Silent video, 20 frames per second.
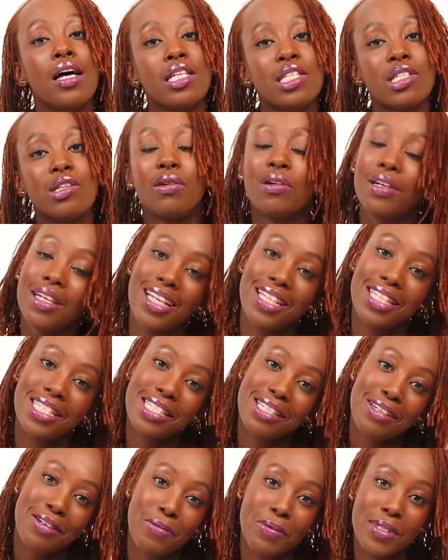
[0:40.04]
So let's
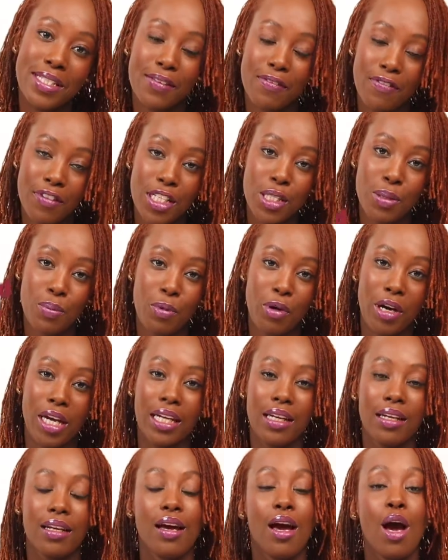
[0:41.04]
start with the first
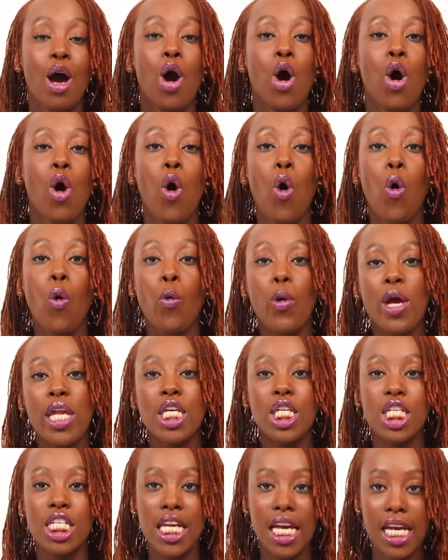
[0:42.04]
point.
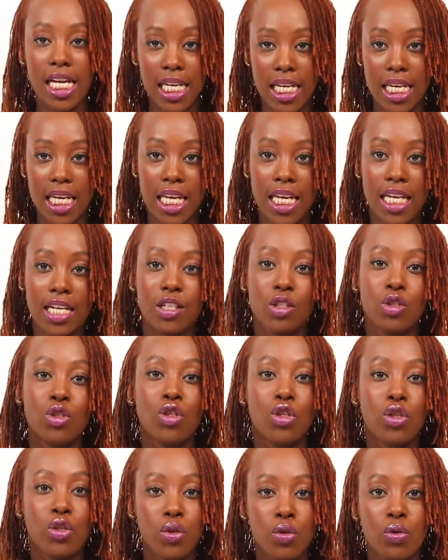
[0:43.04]
Which technique
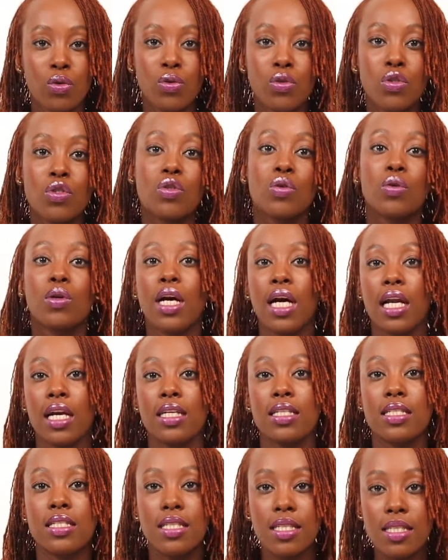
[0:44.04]
to use to
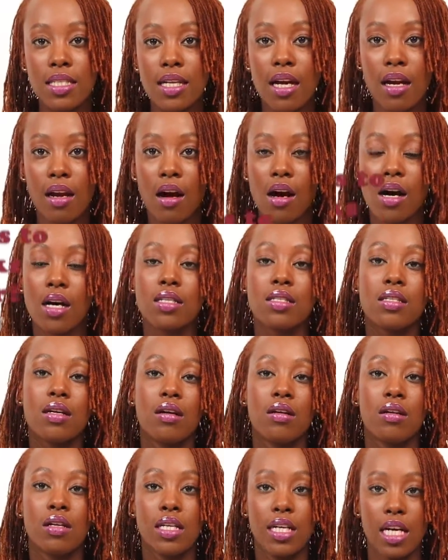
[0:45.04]
color Sisterlocks
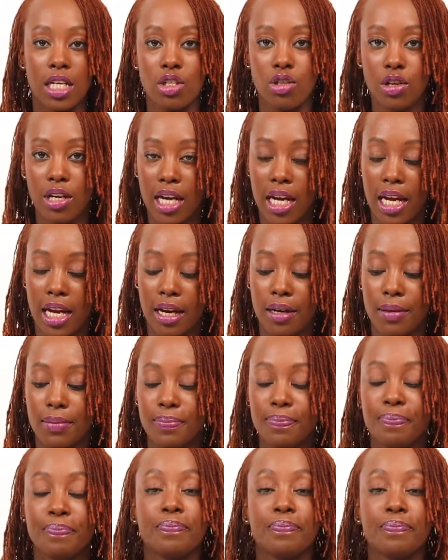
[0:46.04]
or natural hair?